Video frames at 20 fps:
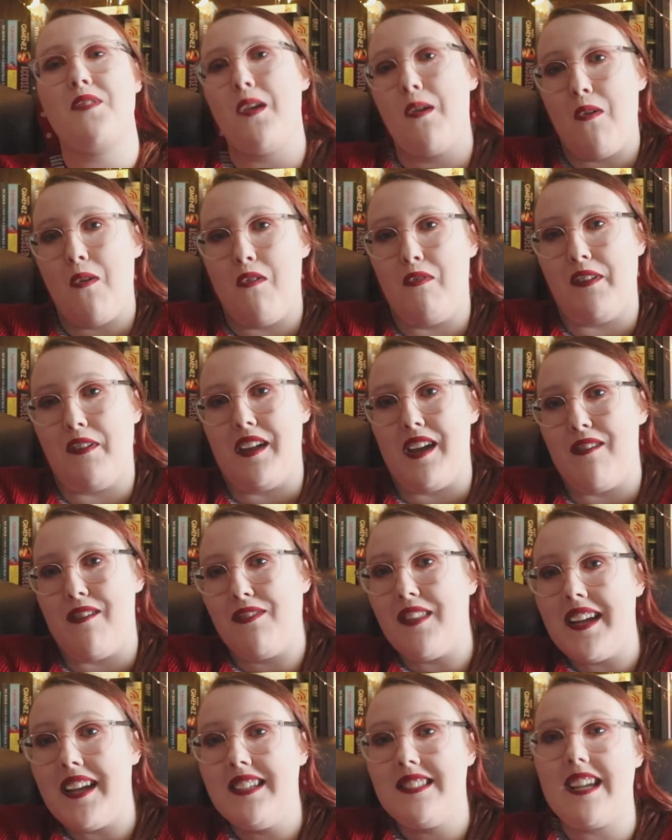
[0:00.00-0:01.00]
Hopefully
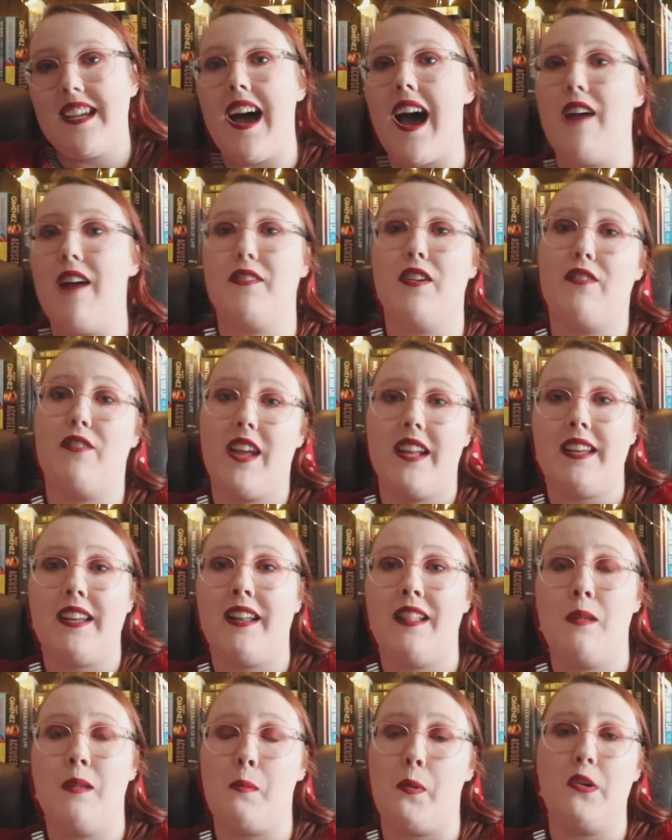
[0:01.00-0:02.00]
you've liked it. If you've read
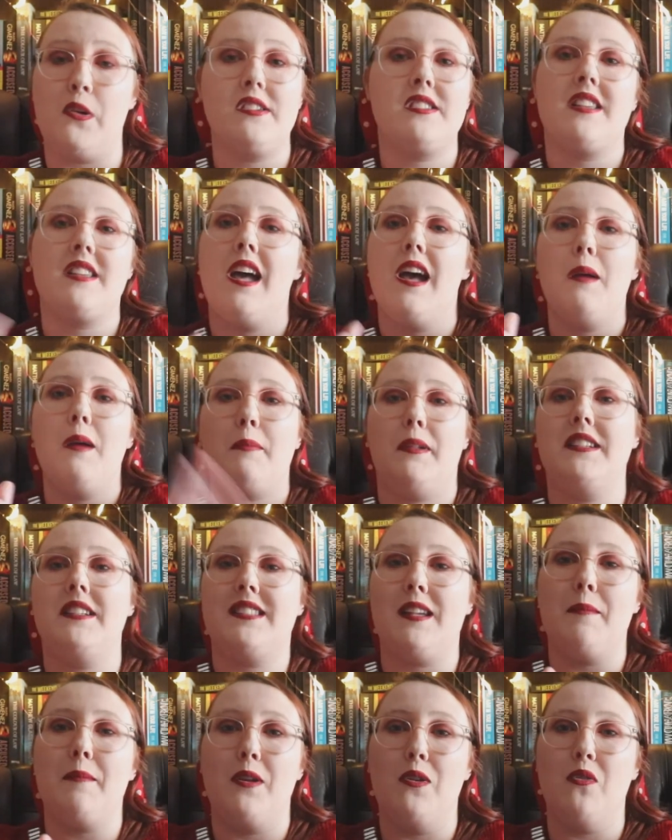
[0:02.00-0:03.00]
any of the books,
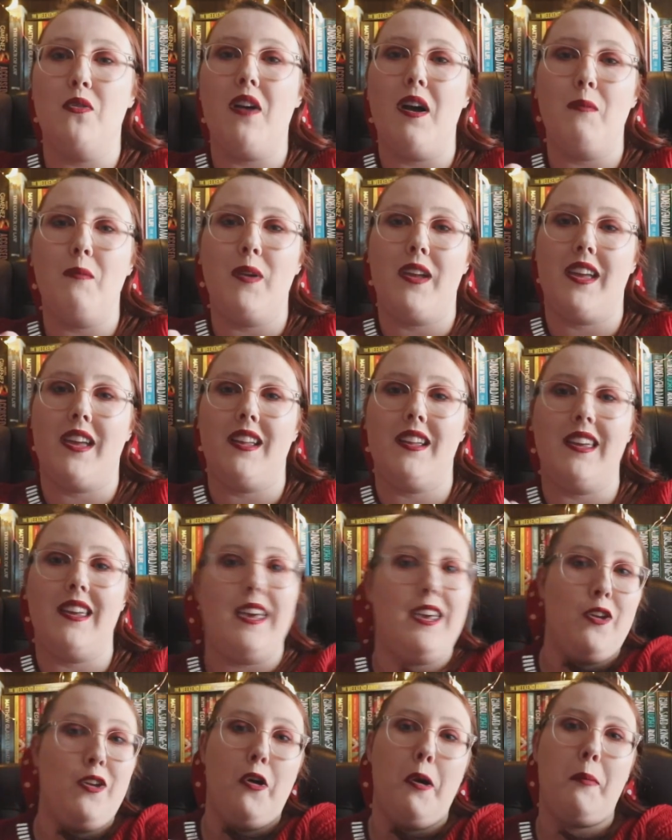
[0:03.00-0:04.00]
please let me know and we can
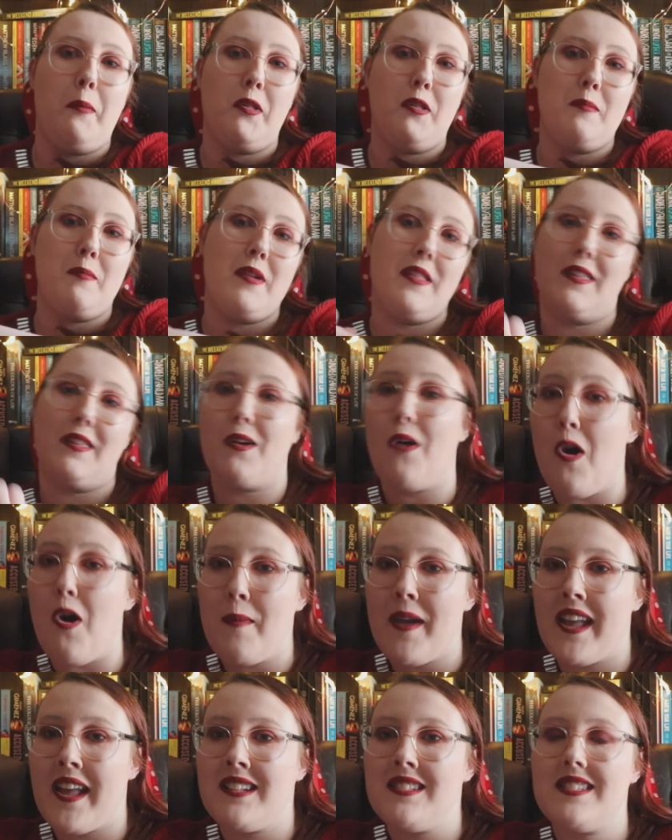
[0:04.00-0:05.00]
geek out about them in the
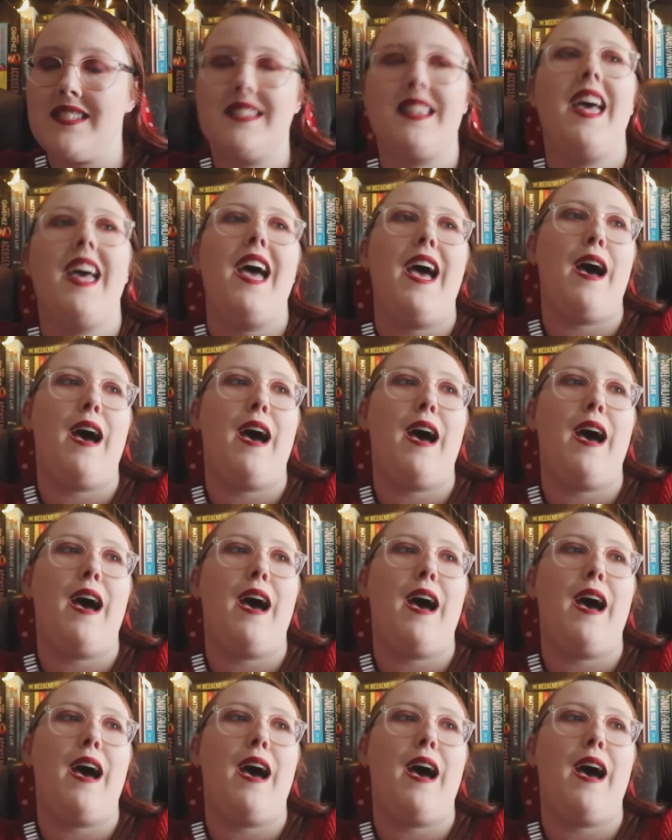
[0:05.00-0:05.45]
comments.